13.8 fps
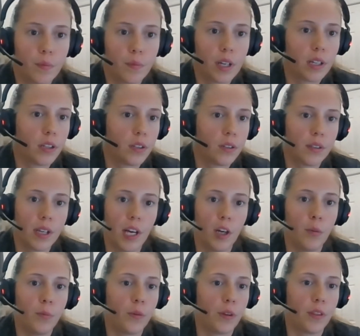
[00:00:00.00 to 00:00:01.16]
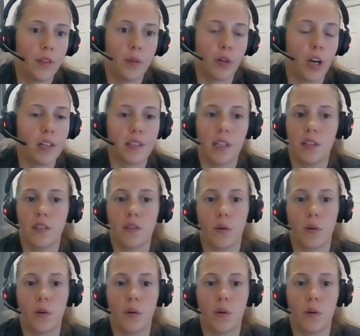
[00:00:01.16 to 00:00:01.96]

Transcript: we can help with the process